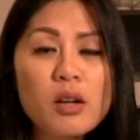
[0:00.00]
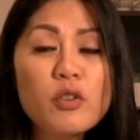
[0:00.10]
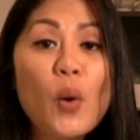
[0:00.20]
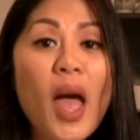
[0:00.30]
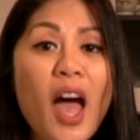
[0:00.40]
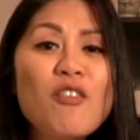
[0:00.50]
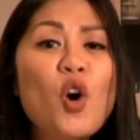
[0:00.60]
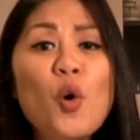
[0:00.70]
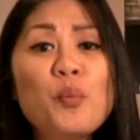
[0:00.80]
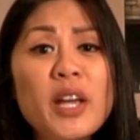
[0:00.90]
If you have
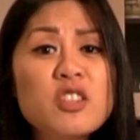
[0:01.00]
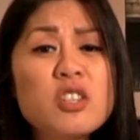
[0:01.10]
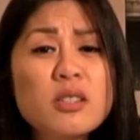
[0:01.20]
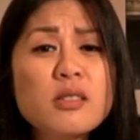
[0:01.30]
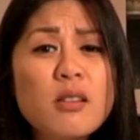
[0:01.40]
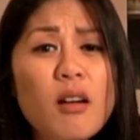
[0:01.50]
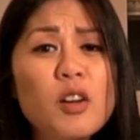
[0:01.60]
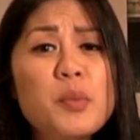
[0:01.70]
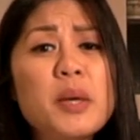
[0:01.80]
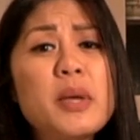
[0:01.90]
homemade chicken stock,
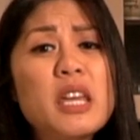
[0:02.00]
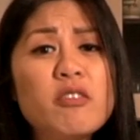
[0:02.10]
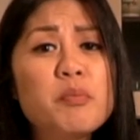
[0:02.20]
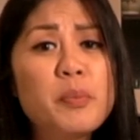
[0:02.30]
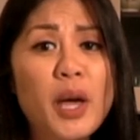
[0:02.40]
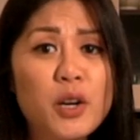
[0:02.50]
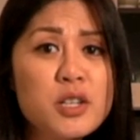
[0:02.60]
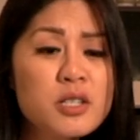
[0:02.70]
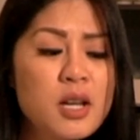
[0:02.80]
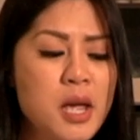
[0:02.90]
it'll be even
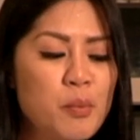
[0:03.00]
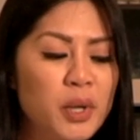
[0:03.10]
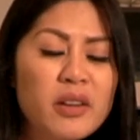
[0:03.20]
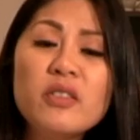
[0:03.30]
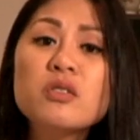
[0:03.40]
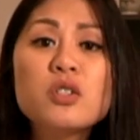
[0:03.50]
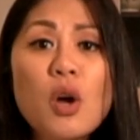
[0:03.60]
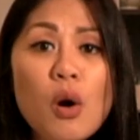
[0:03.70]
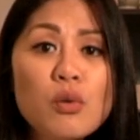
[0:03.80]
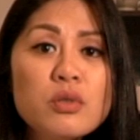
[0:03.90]
better. But if you
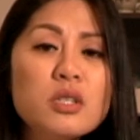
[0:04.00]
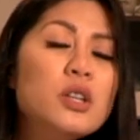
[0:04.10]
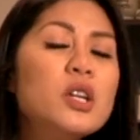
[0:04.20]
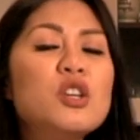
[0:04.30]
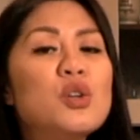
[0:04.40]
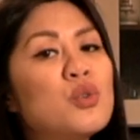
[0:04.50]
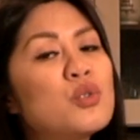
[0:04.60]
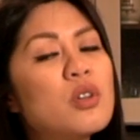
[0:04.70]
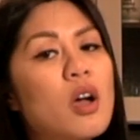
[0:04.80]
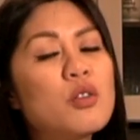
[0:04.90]
don't, you can
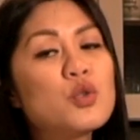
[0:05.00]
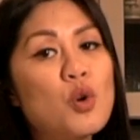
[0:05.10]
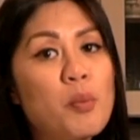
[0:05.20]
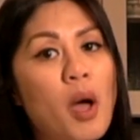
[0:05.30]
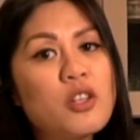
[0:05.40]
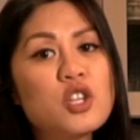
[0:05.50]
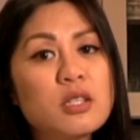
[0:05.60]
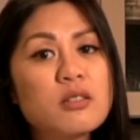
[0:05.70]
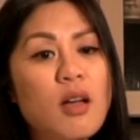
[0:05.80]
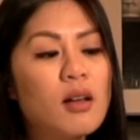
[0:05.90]
use store-bought
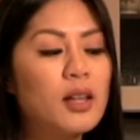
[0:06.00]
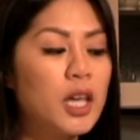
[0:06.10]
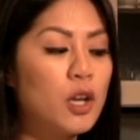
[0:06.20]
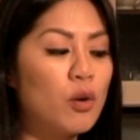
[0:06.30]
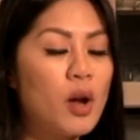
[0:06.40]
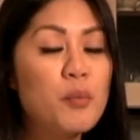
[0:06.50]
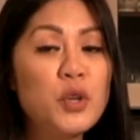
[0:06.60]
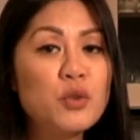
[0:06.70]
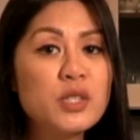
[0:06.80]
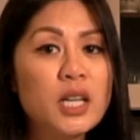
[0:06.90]
chicken stock, like here
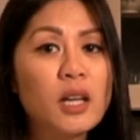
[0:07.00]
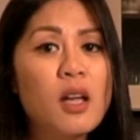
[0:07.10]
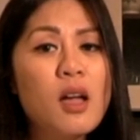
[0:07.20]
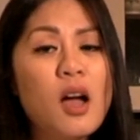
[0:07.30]
I'm using.